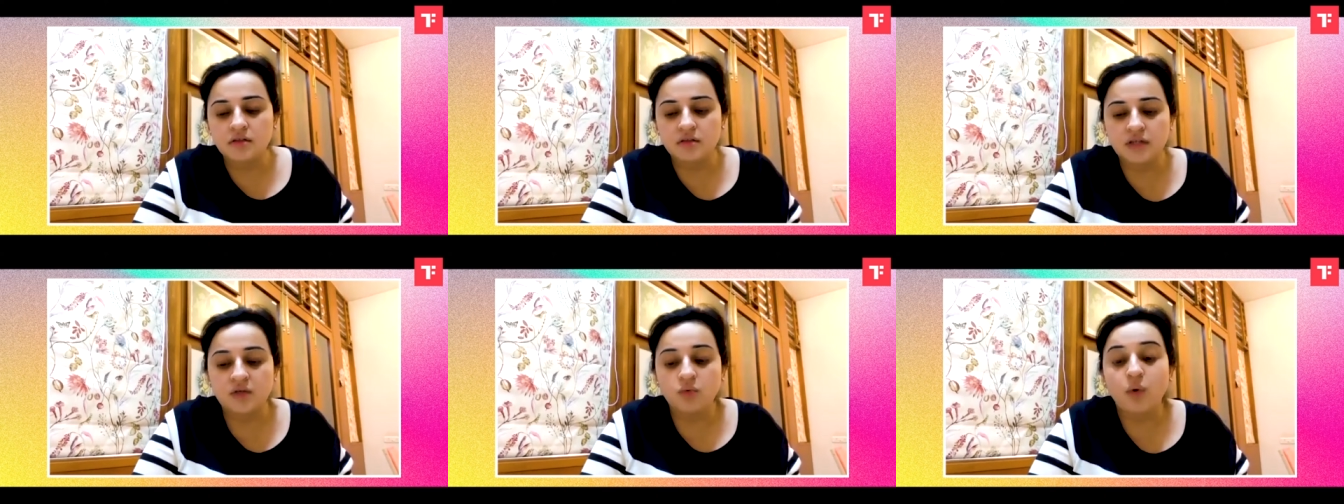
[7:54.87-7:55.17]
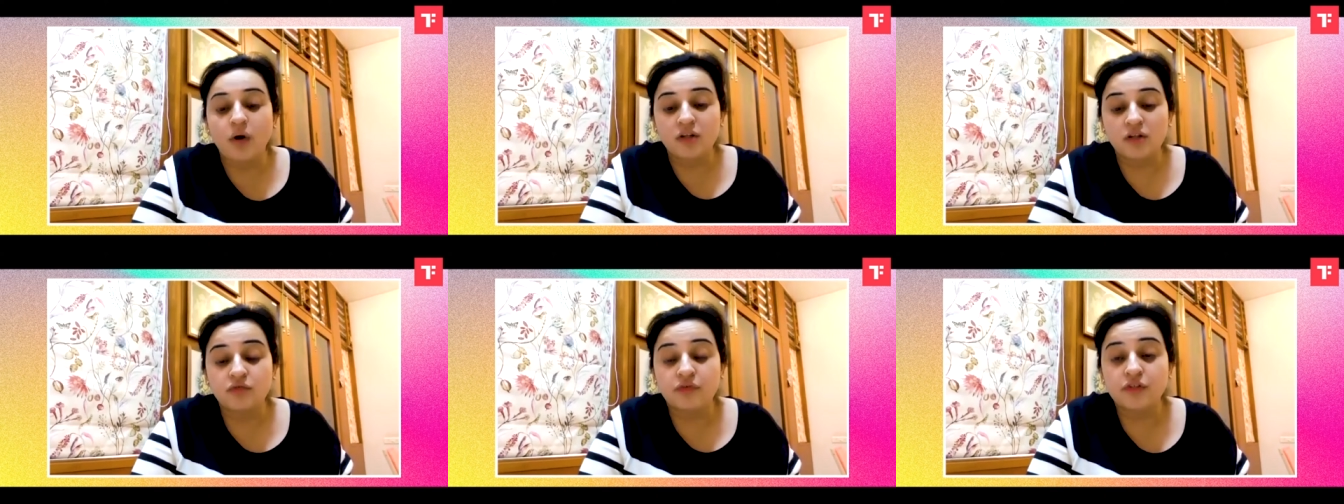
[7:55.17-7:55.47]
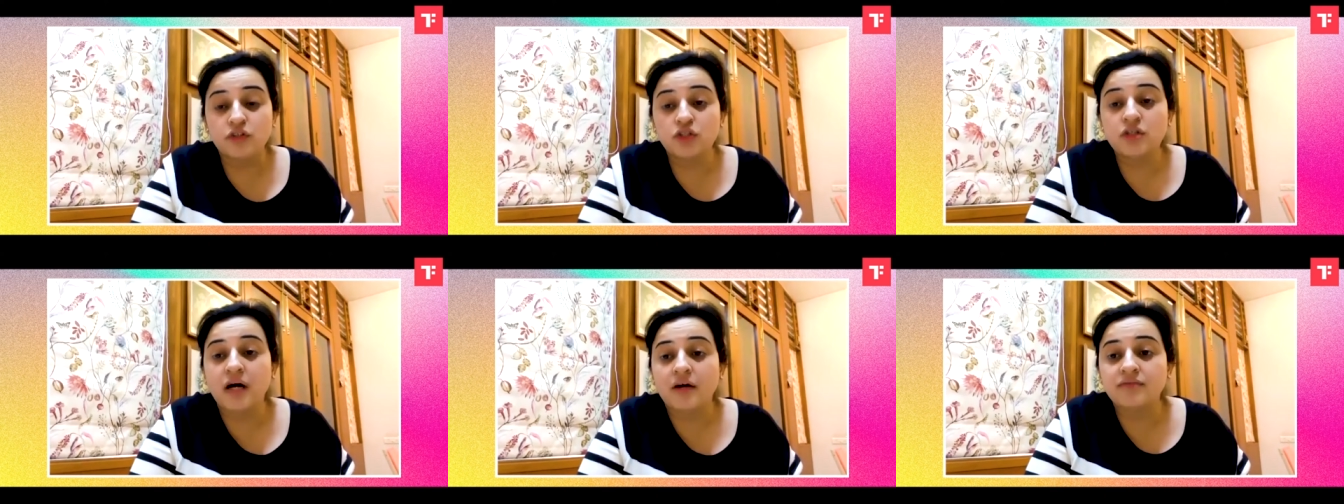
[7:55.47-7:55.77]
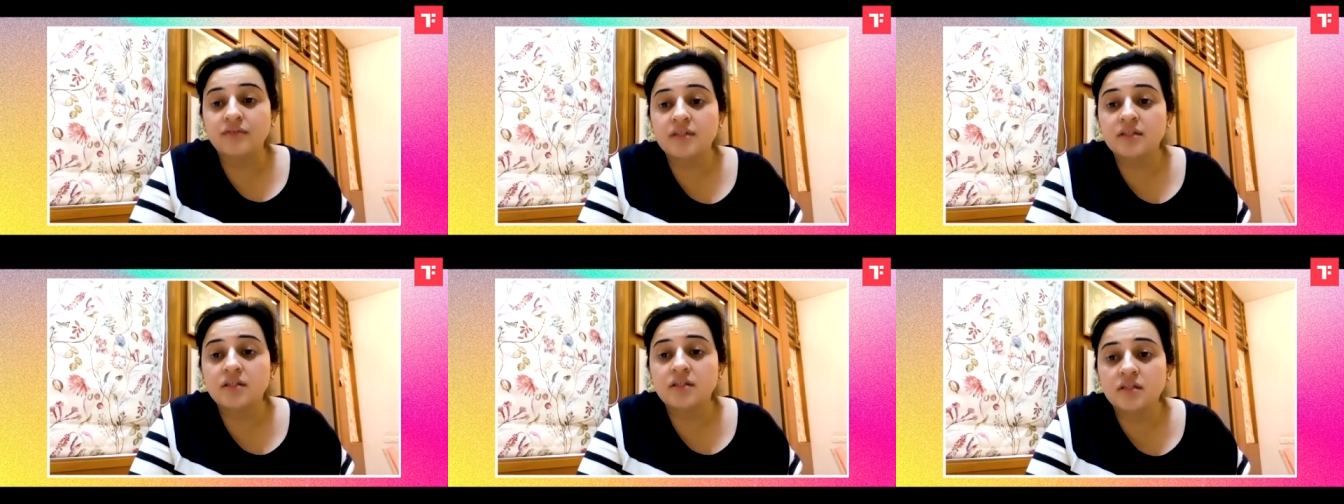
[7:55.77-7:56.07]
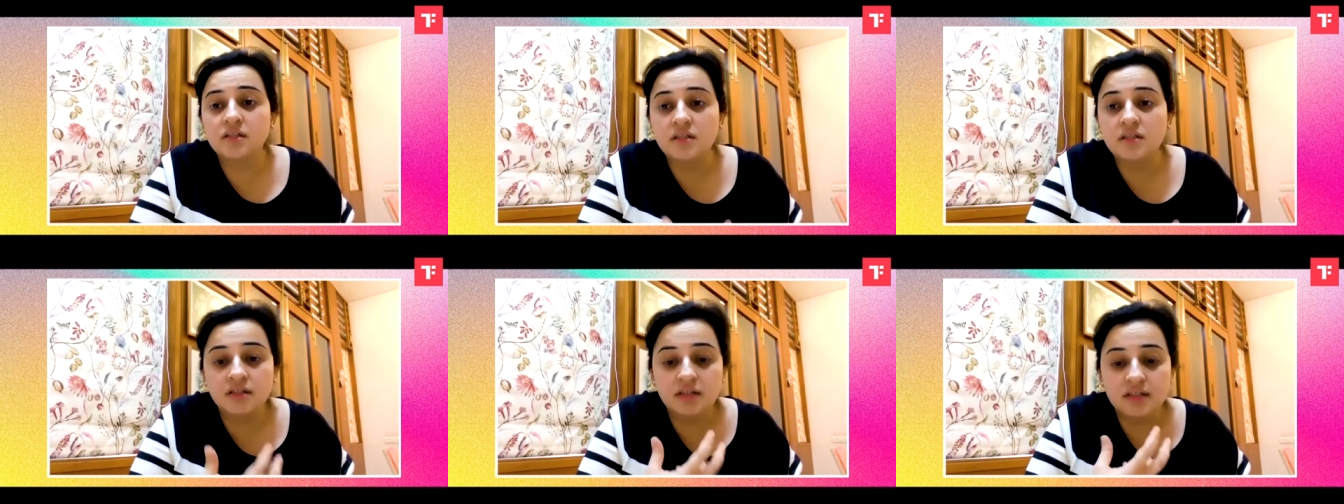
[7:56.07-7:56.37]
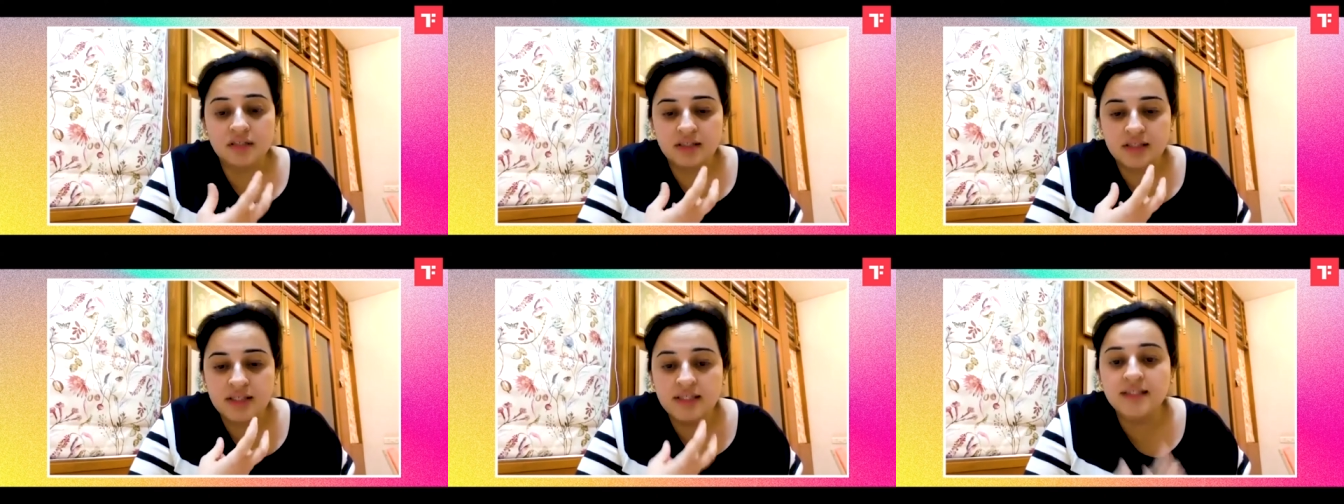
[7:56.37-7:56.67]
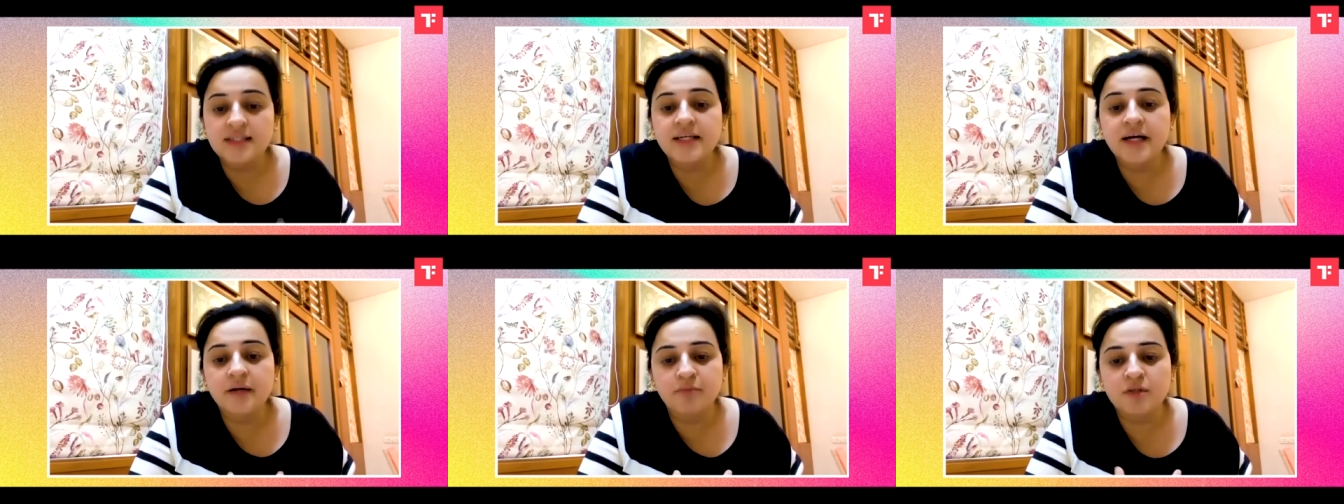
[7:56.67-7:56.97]
that one of us should have the
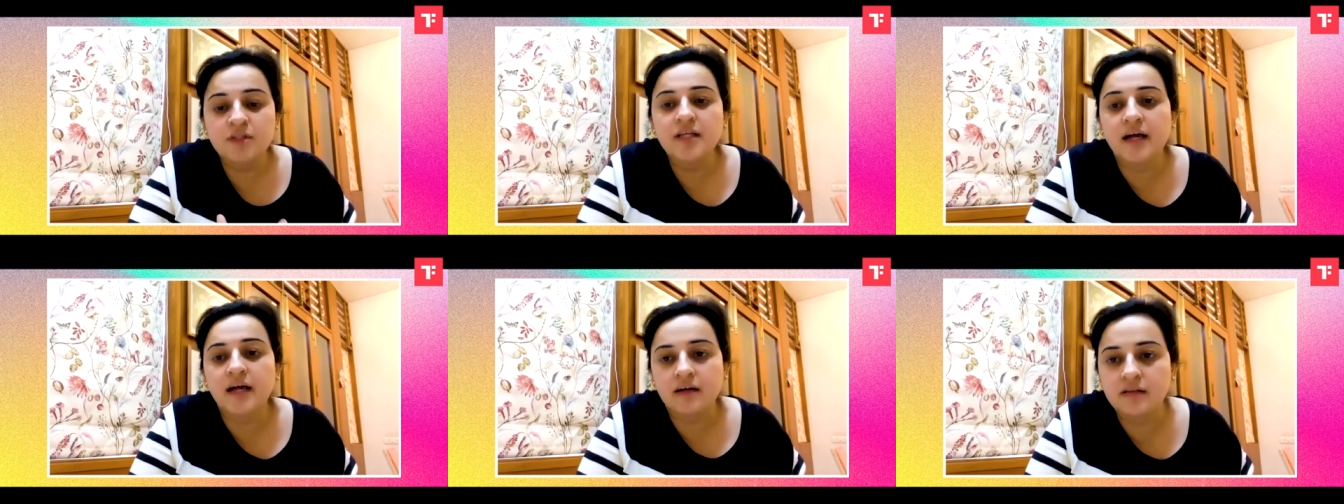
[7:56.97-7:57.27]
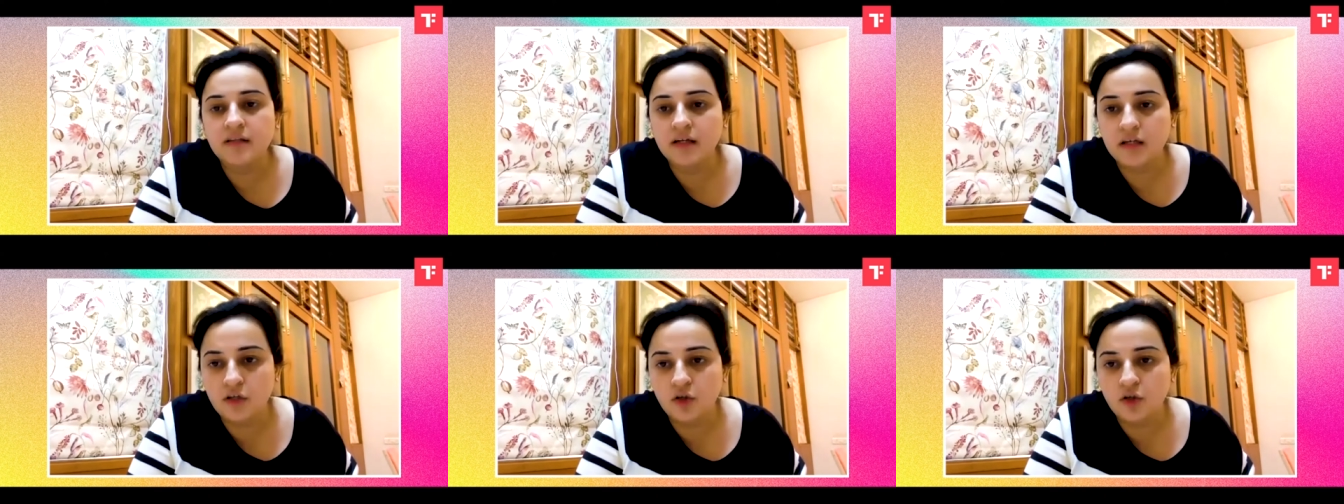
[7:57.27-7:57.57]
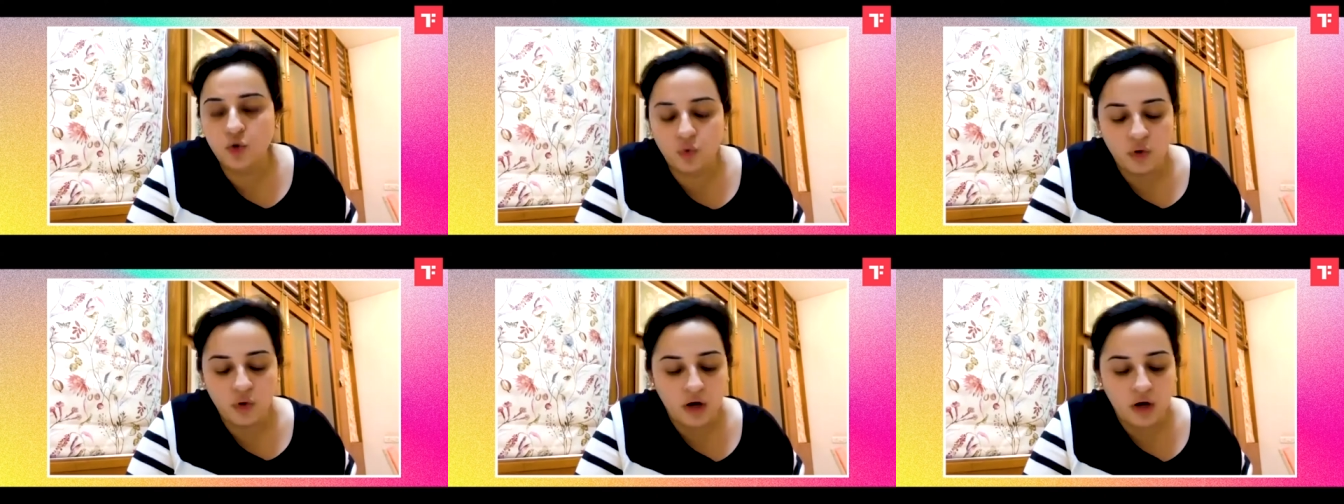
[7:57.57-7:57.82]
in depth technical know